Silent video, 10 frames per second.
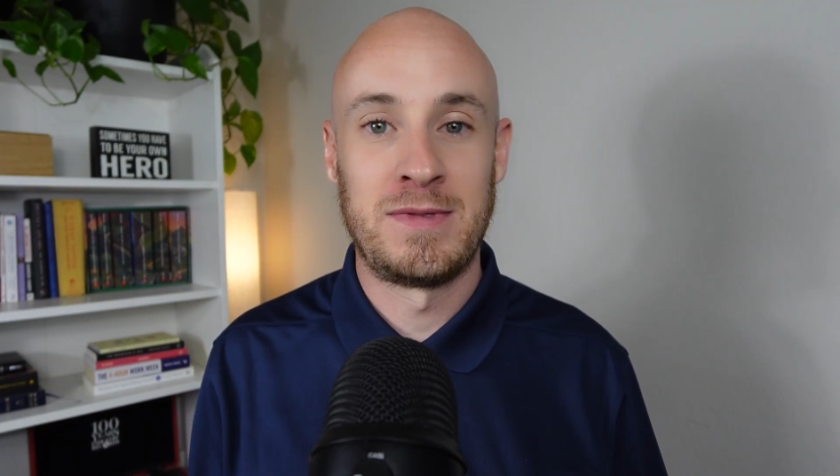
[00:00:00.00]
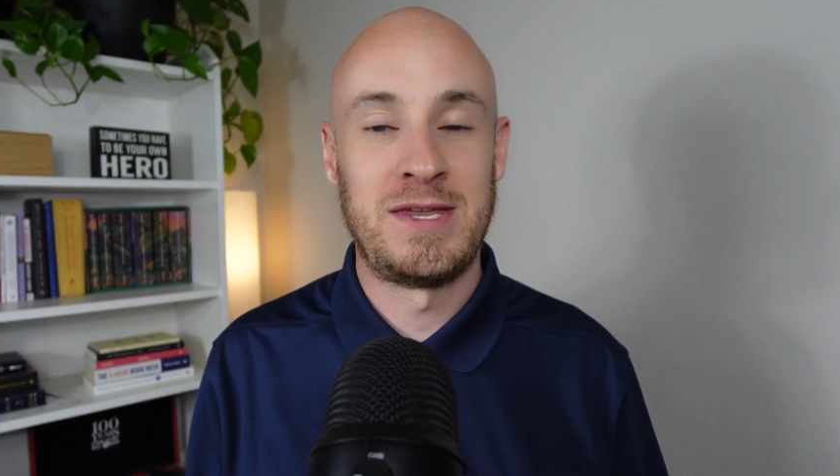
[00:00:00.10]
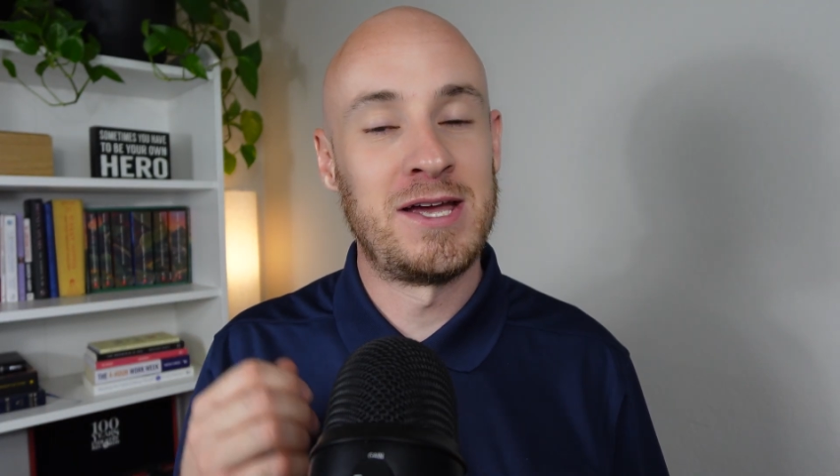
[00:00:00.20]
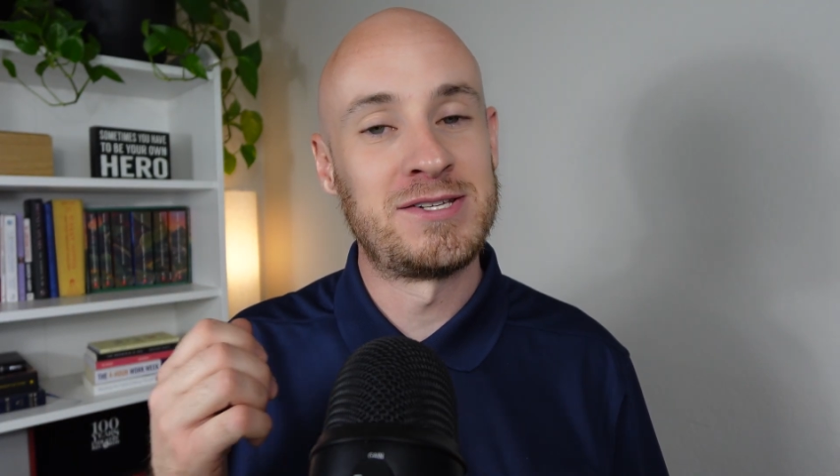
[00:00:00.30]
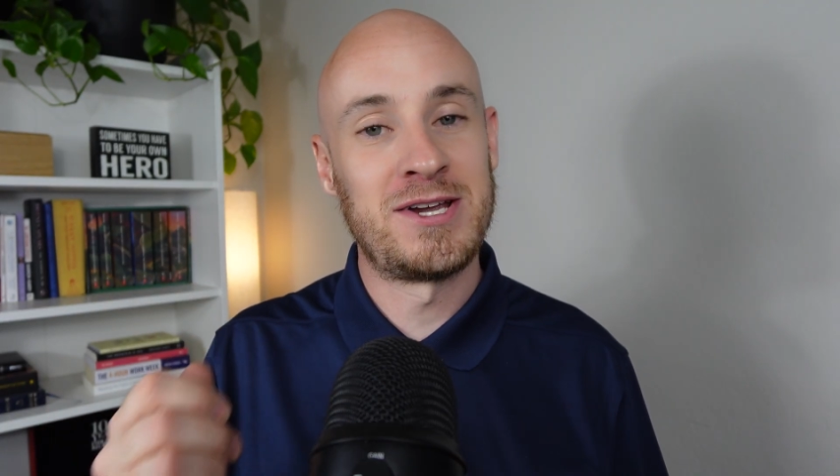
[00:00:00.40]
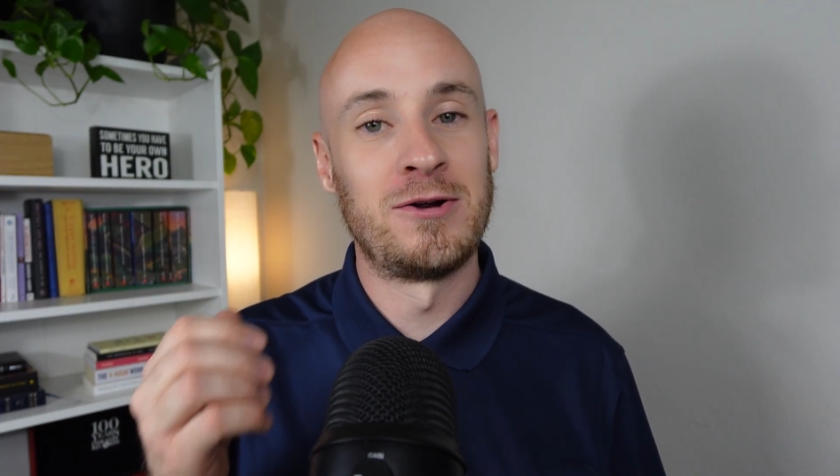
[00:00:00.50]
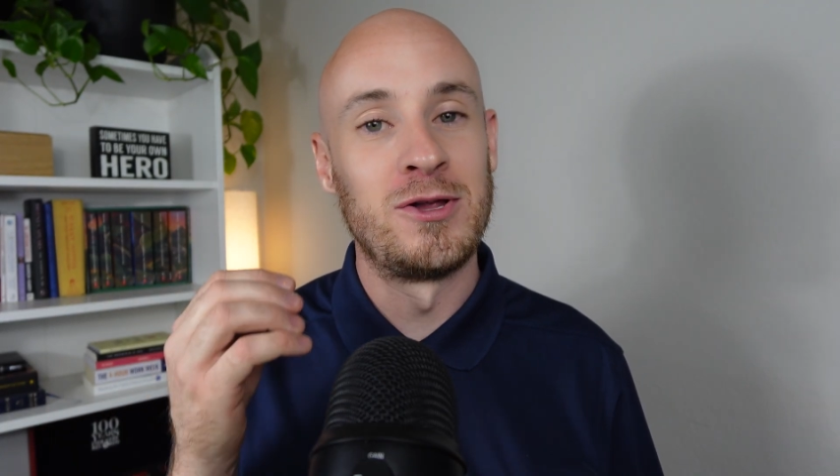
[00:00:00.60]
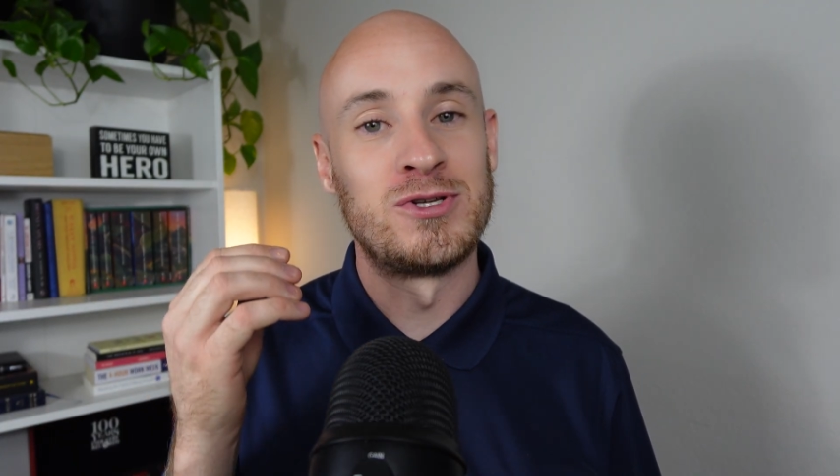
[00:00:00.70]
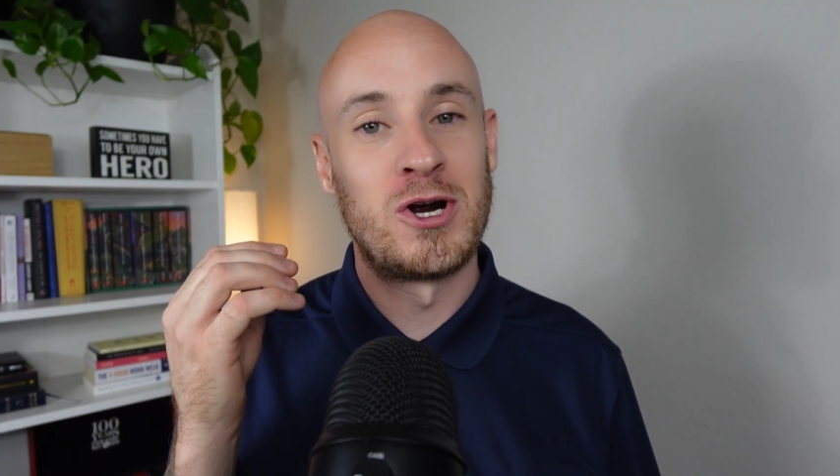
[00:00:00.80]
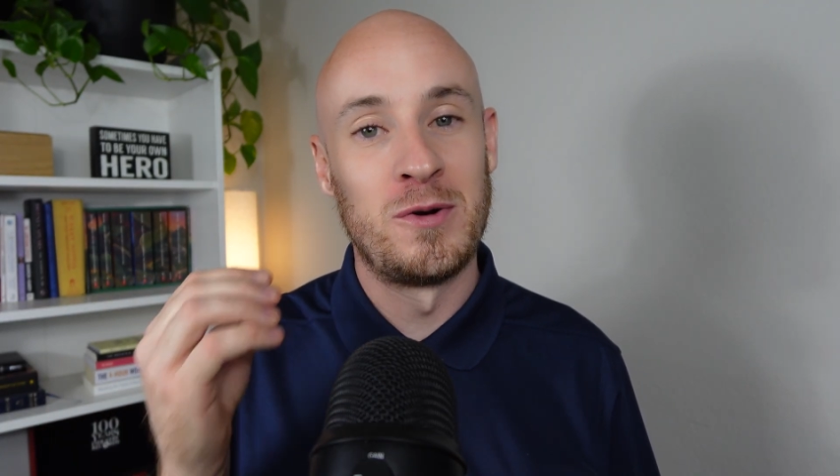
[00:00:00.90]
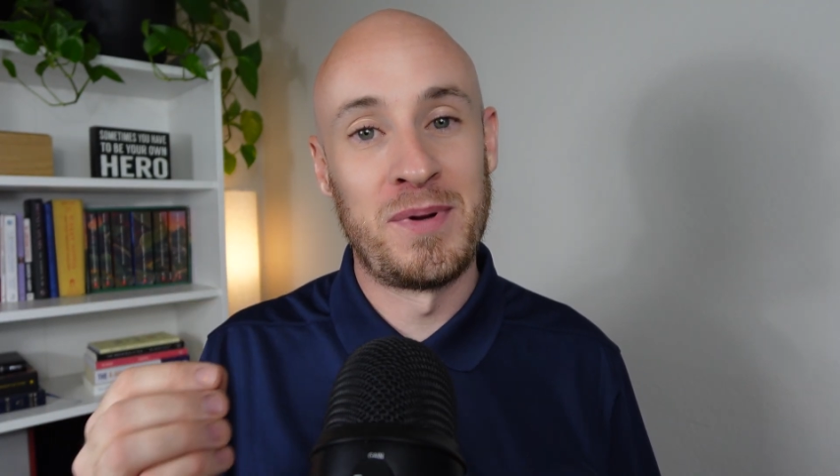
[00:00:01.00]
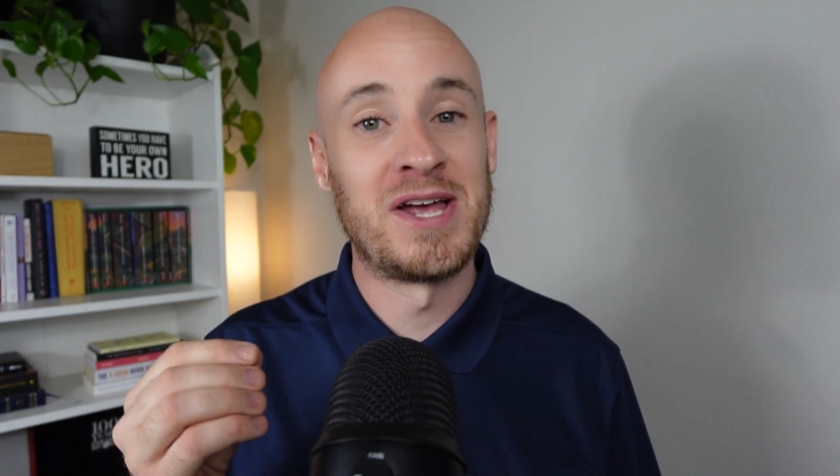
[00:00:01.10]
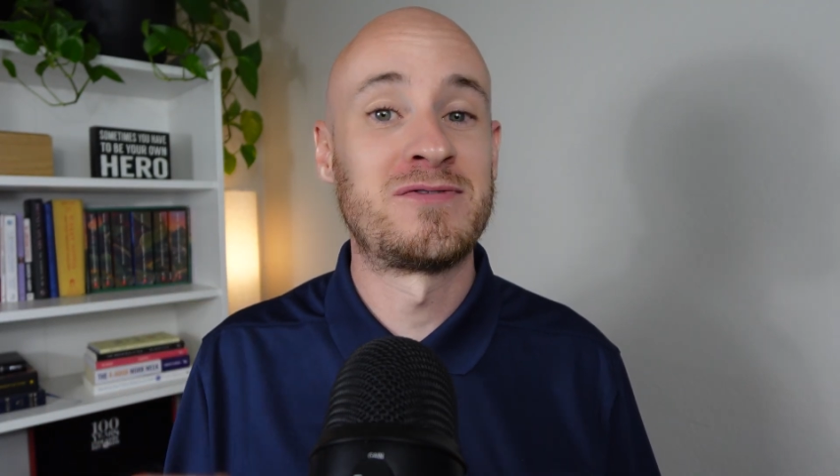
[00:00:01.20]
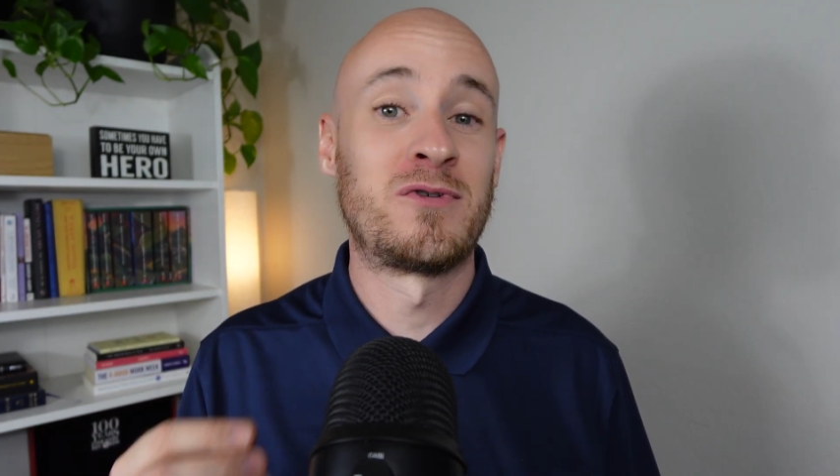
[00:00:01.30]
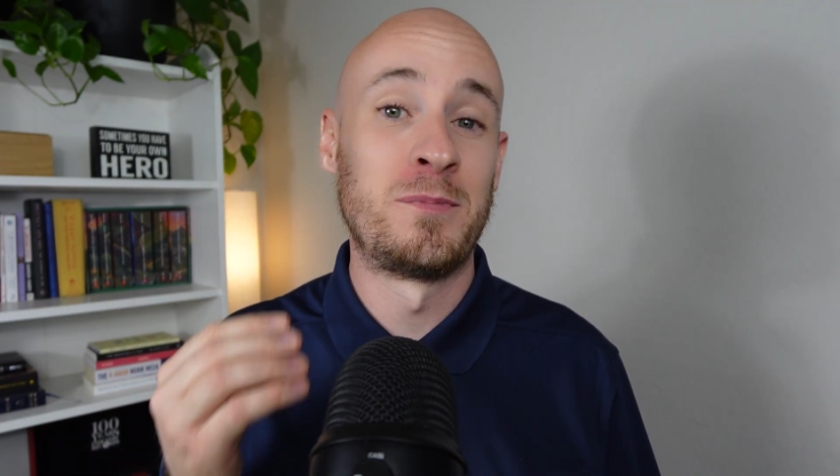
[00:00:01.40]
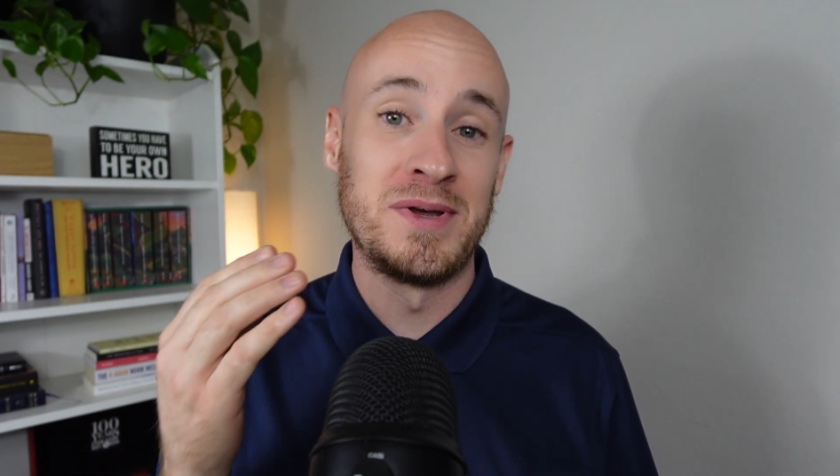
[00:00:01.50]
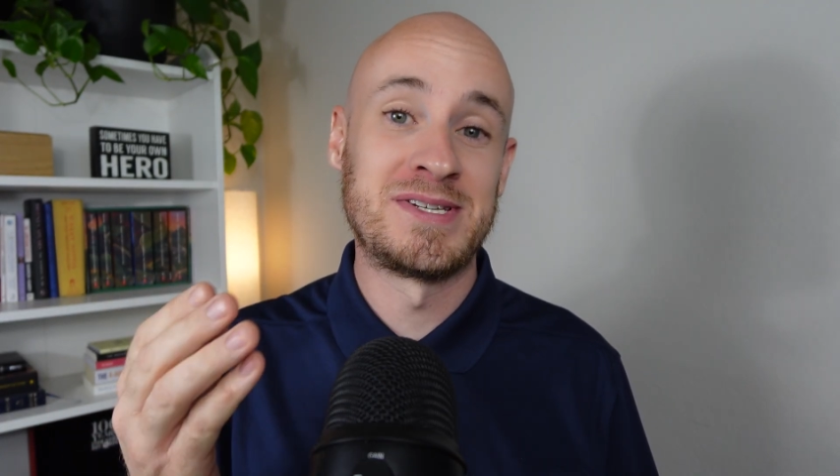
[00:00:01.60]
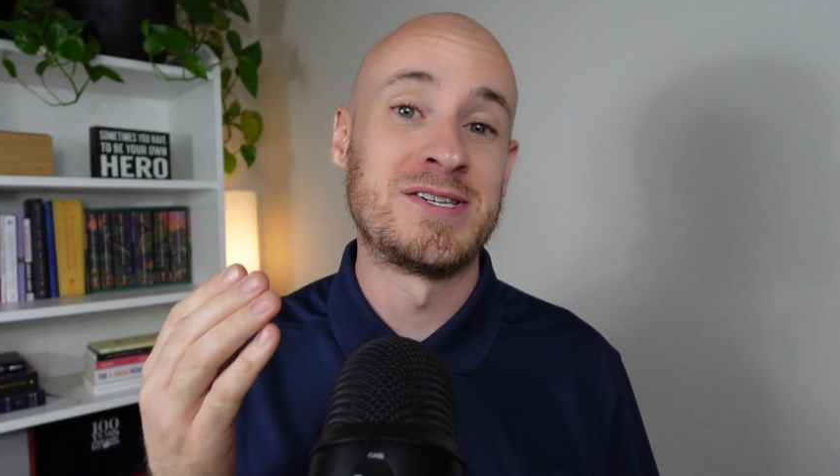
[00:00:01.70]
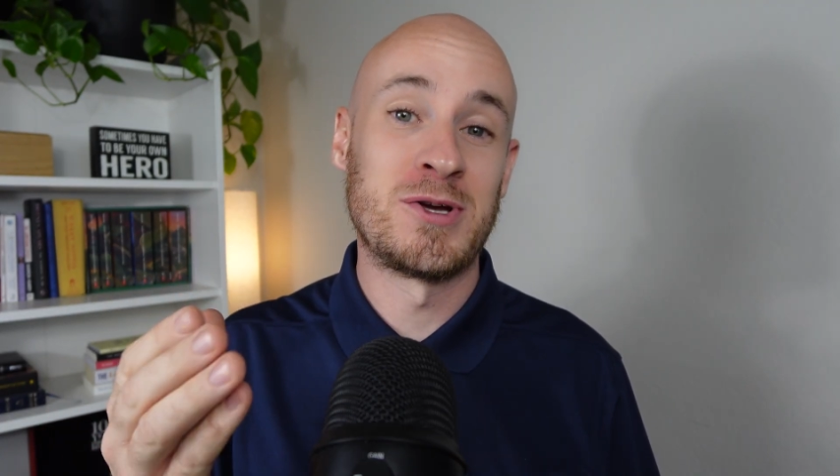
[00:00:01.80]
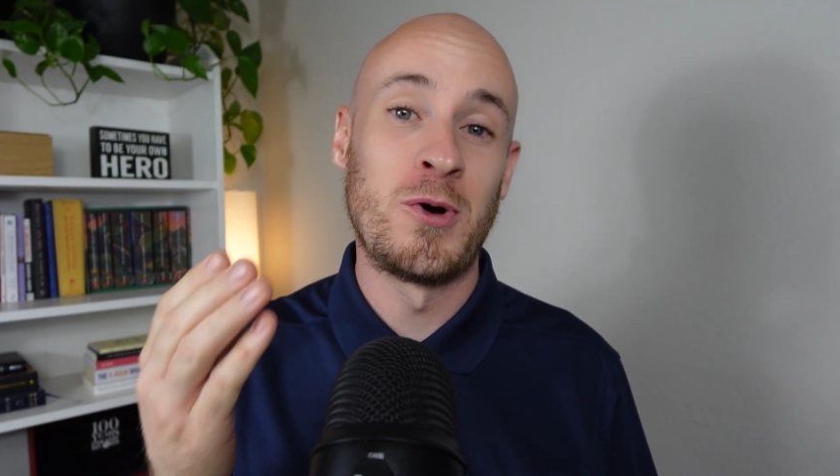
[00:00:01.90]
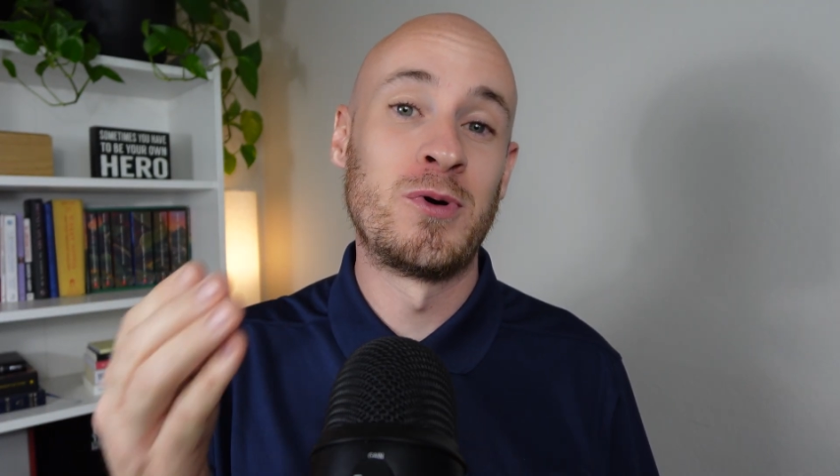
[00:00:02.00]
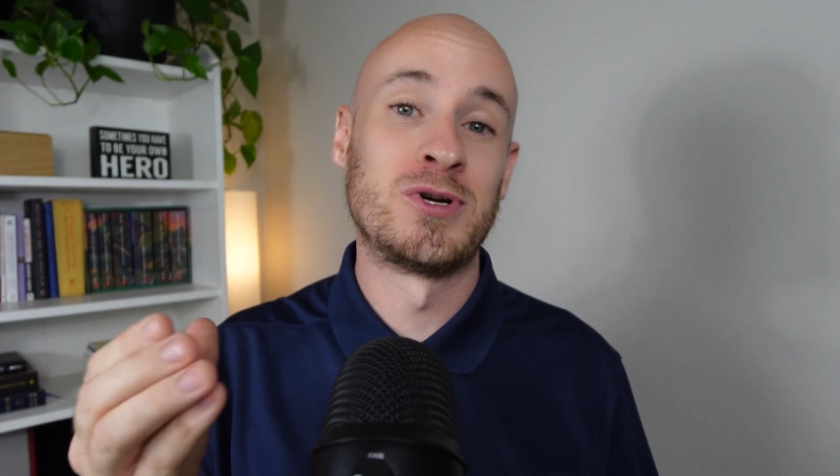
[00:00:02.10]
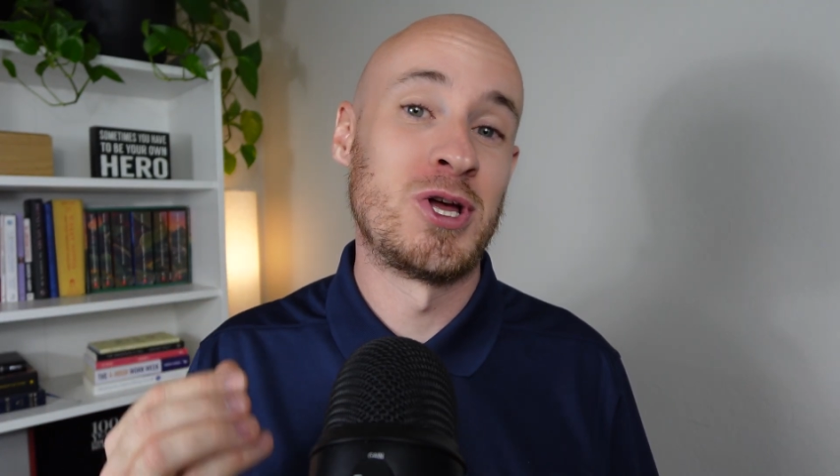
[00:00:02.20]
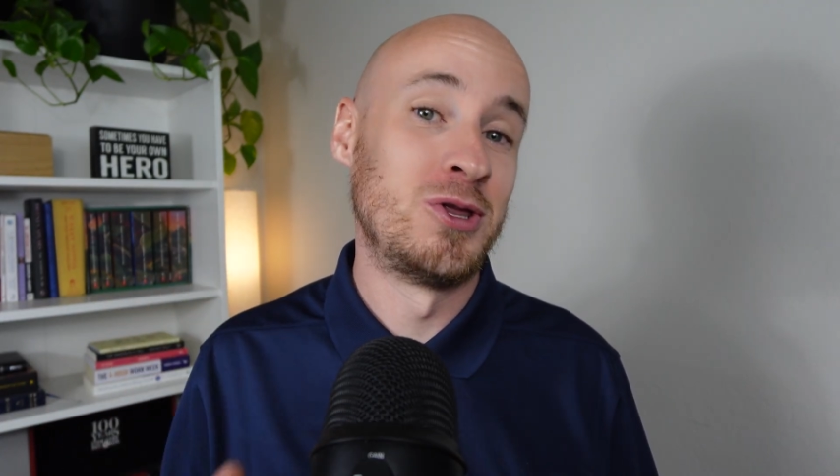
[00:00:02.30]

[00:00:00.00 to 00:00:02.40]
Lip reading: DSCR loans are best for business owners